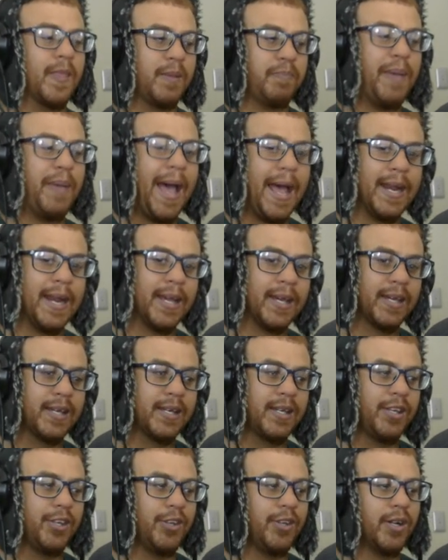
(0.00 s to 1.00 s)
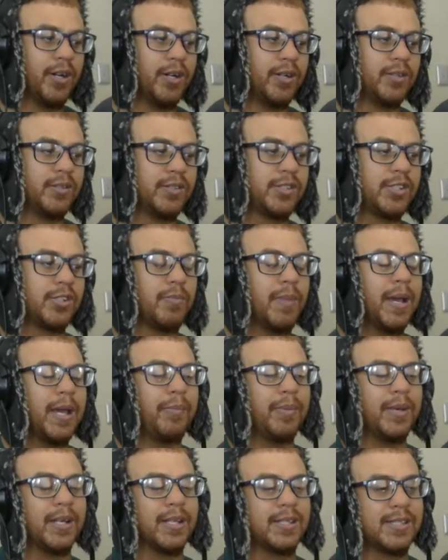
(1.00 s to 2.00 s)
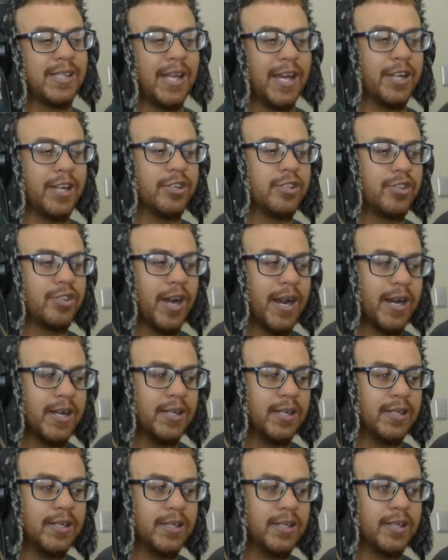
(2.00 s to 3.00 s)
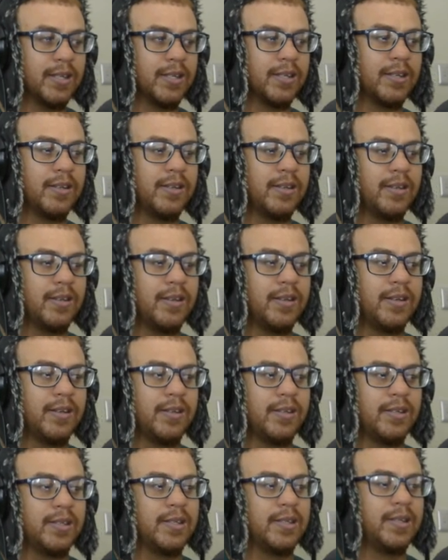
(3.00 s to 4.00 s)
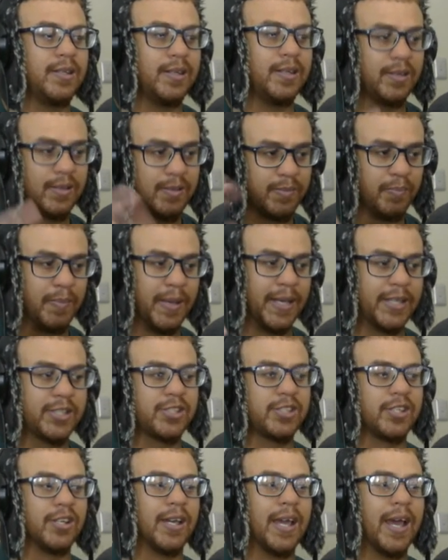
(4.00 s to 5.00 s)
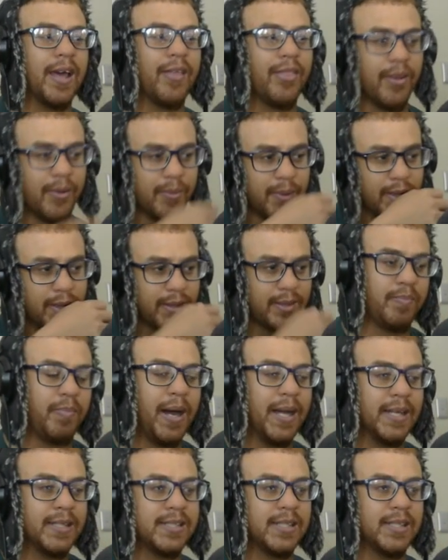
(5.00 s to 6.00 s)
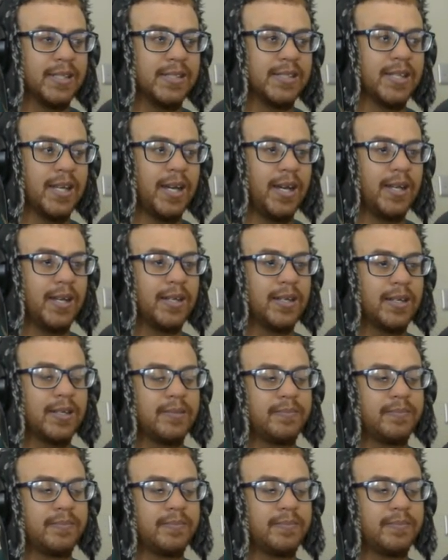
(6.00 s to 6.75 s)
panic, you know? So maybe it's that adrenaline mixed together with biting his hand.